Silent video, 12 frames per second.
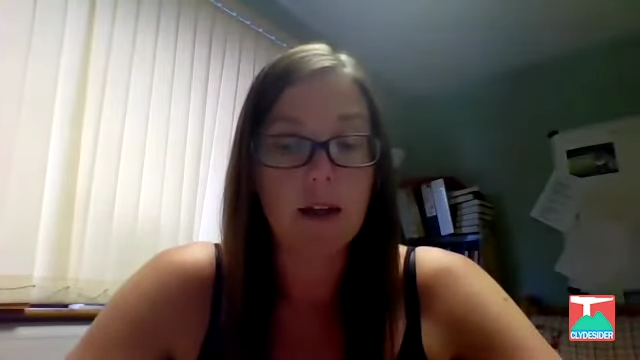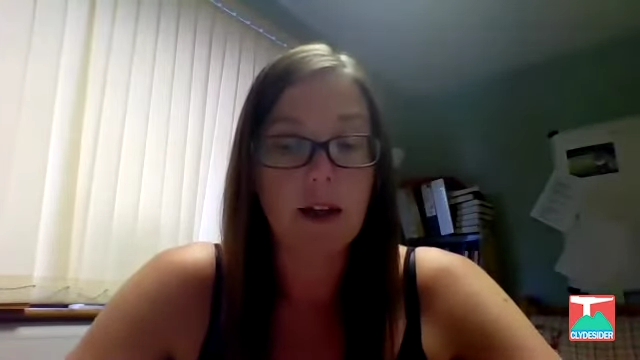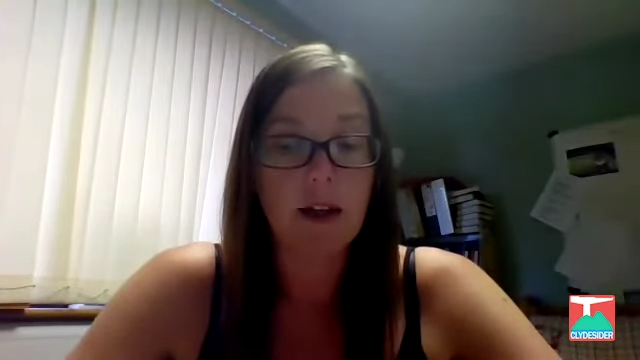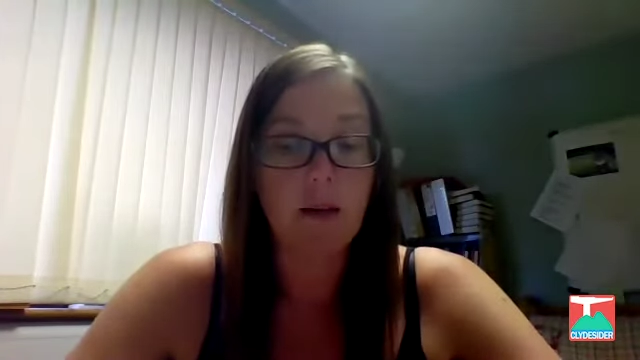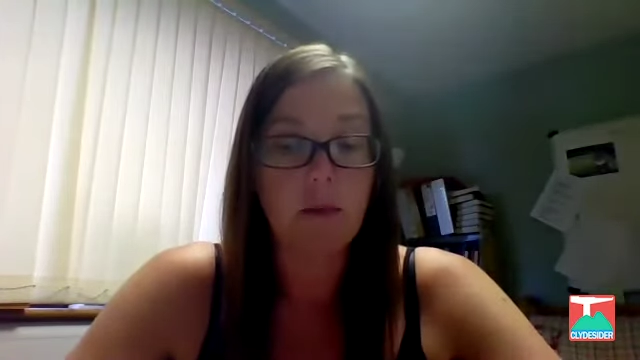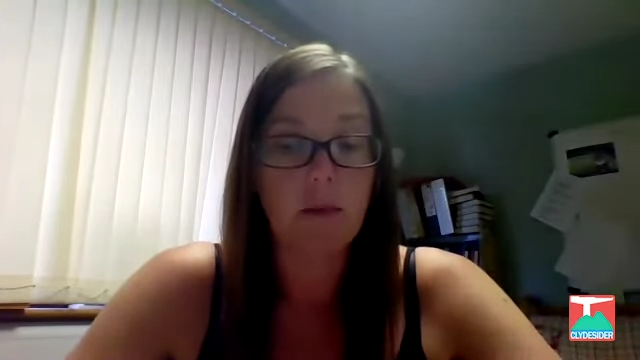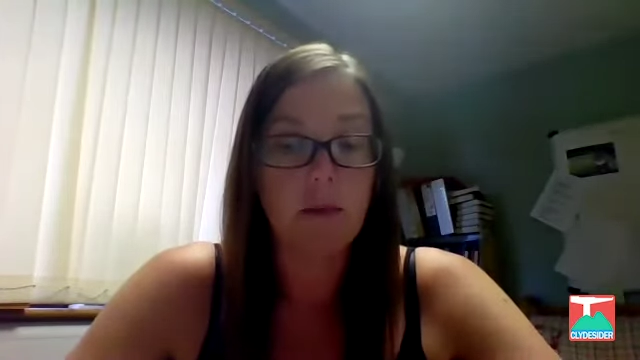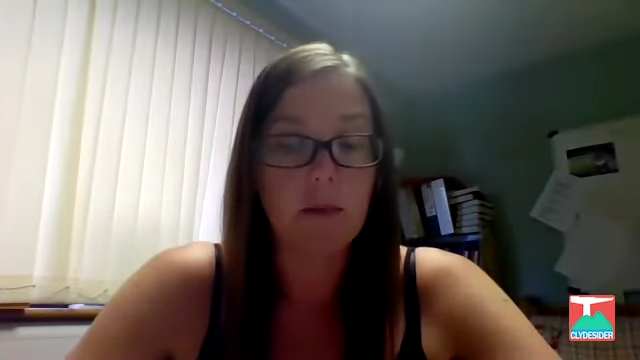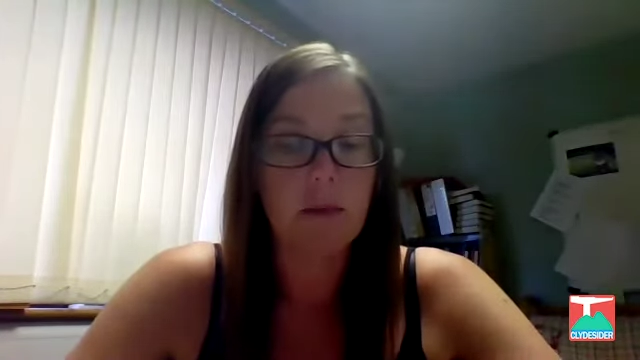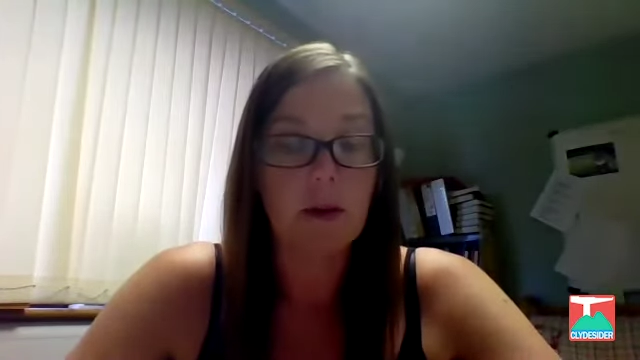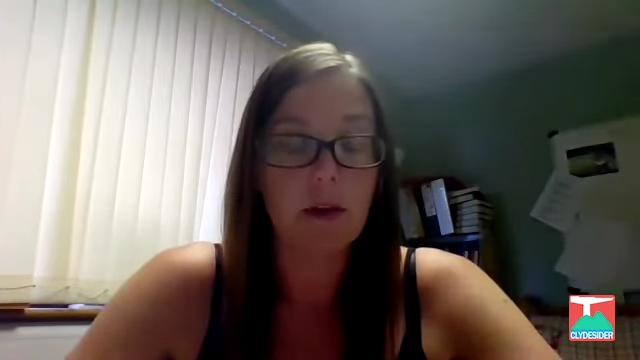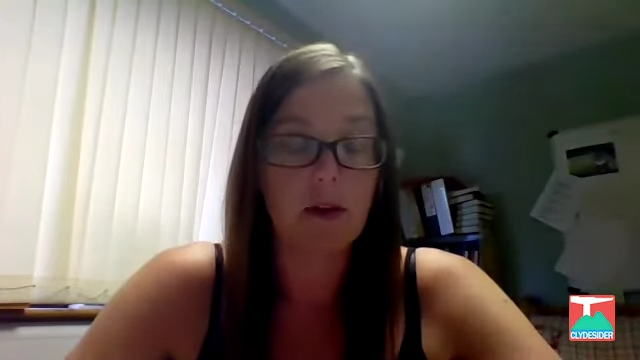Um,
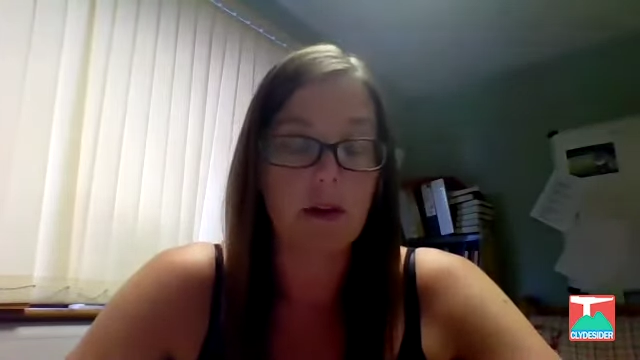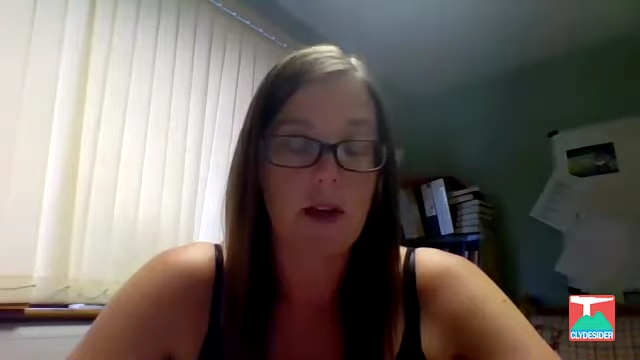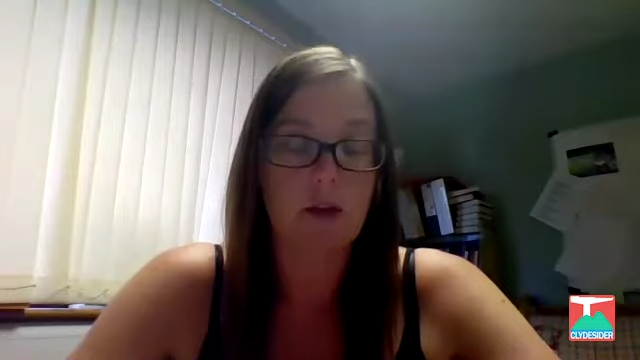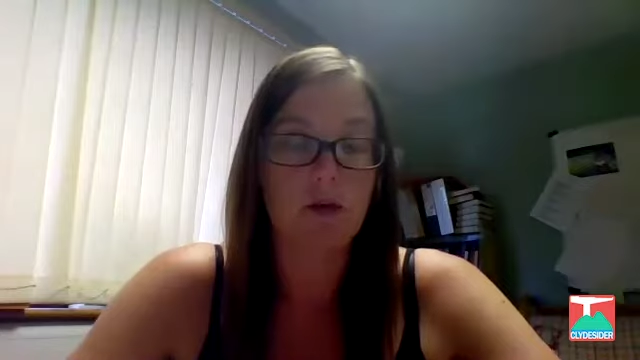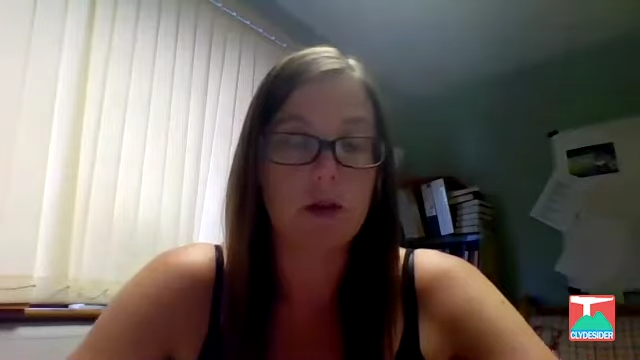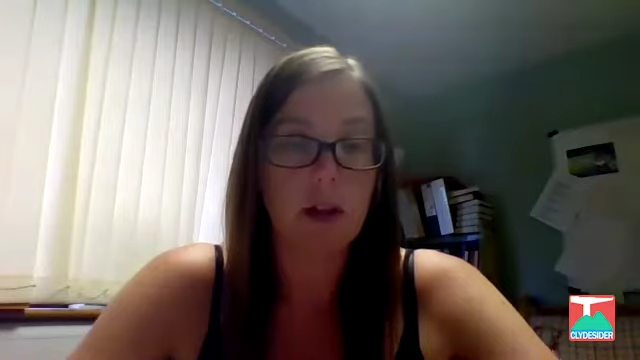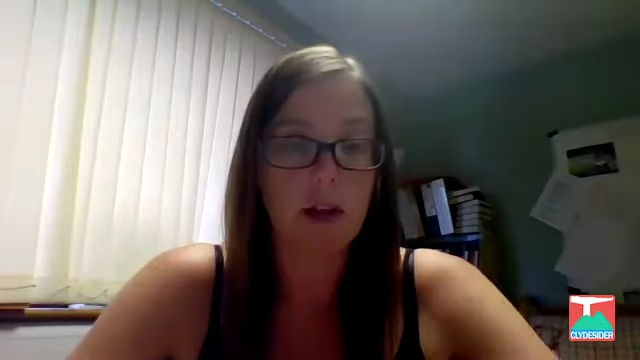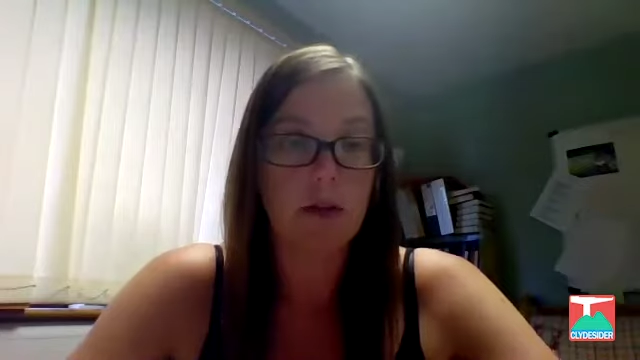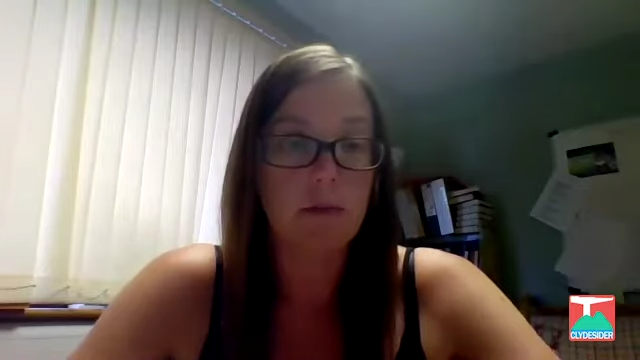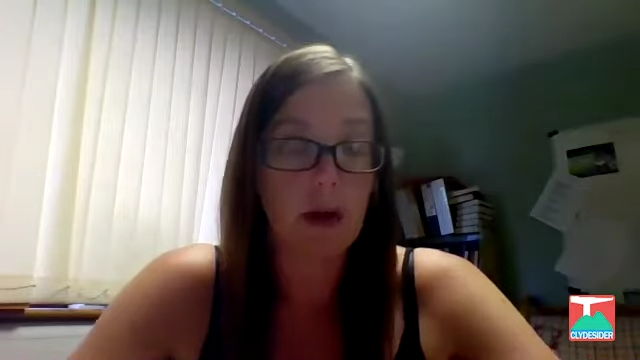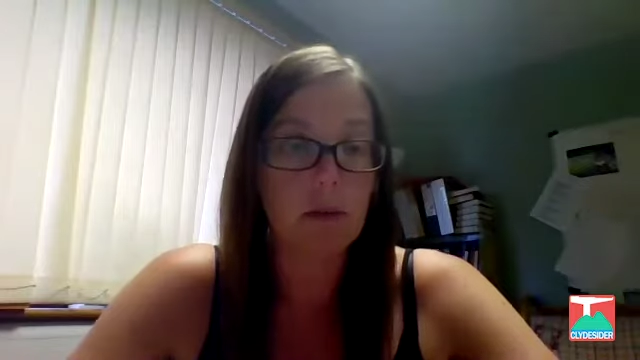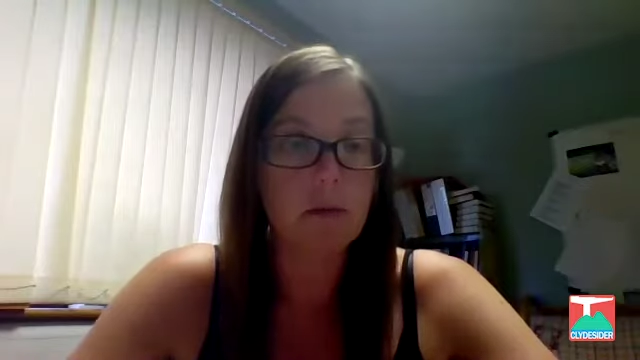the elderly
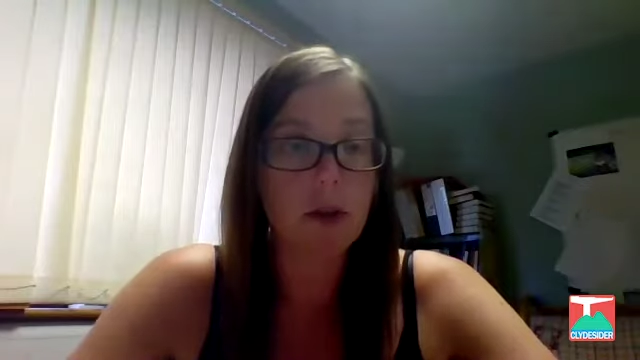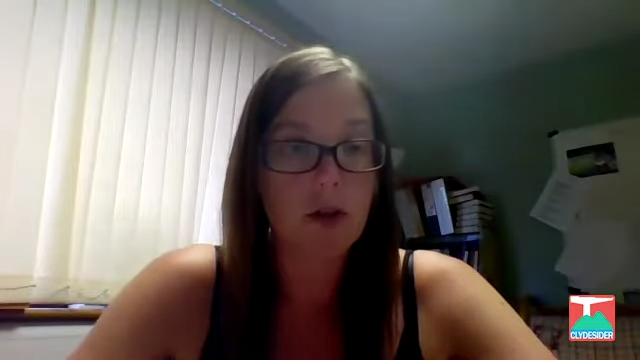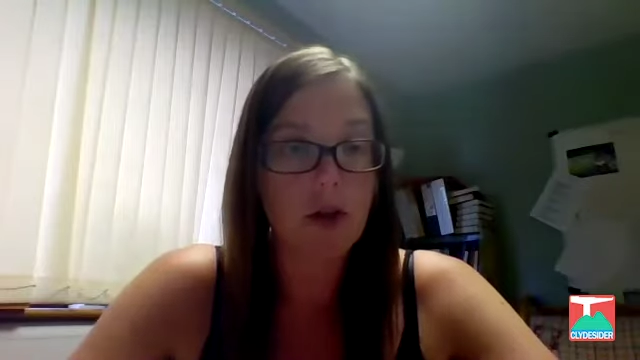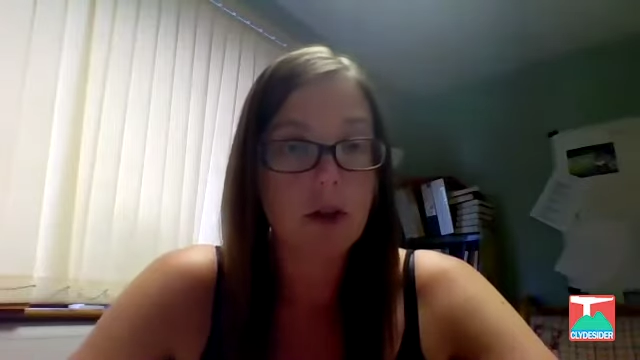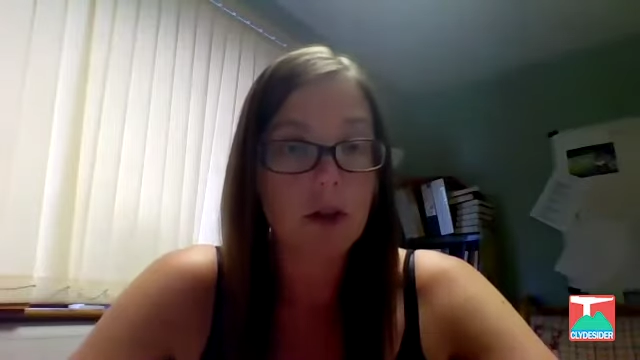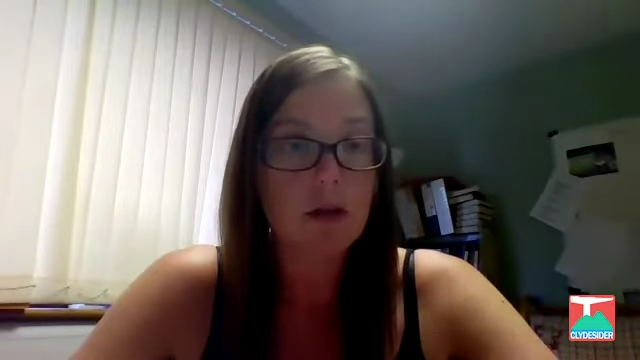members,